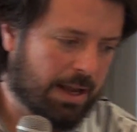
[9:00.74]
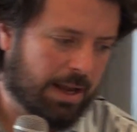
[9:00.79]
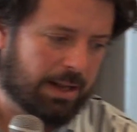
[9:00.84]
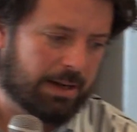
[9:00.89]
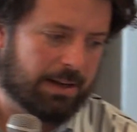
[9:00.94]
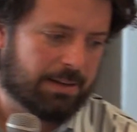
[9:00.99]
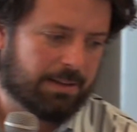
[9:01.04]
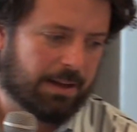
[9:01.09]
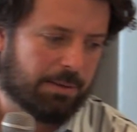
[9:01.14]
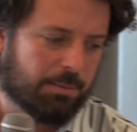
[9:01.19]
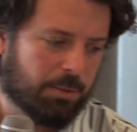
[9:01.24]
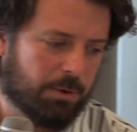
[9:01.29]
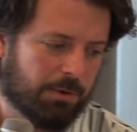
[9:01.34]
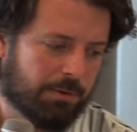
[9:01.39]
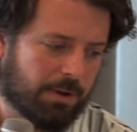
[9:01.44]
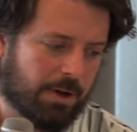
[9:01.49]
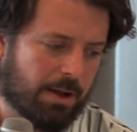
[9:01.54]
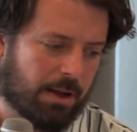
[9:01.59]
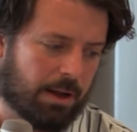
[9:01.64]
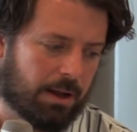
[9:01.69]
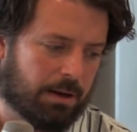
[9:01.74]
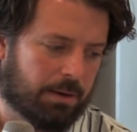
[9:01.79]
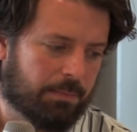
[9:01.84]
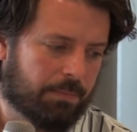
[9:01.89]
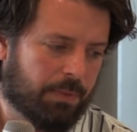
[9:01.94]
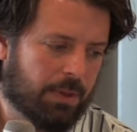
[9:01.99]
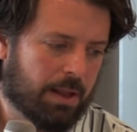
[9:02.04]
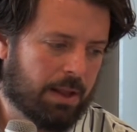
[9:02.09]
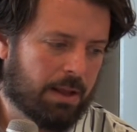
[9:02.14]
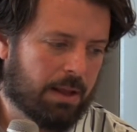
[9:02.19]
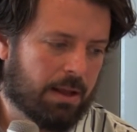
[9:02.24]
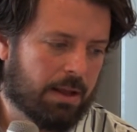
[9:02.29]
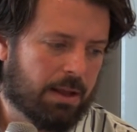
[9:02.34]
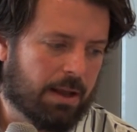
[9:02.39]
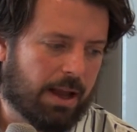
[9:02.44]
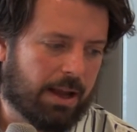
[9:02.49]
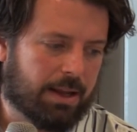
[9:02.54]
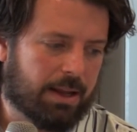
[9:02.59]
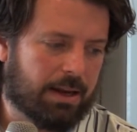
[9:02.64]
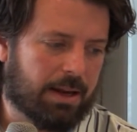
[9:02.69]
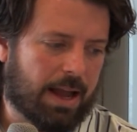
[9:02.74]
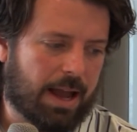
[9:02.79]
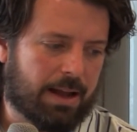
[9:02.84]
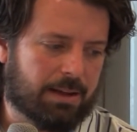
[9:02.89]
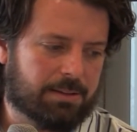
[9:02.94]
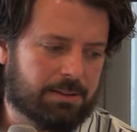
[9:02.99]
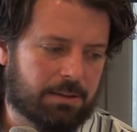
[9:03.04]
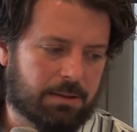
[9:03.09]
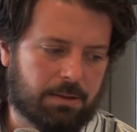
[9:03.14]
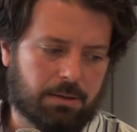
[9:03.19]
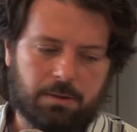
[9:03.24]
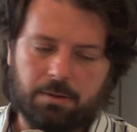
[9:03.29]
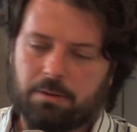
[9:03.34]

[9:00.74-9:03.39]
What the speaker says: And as I move on, I get asked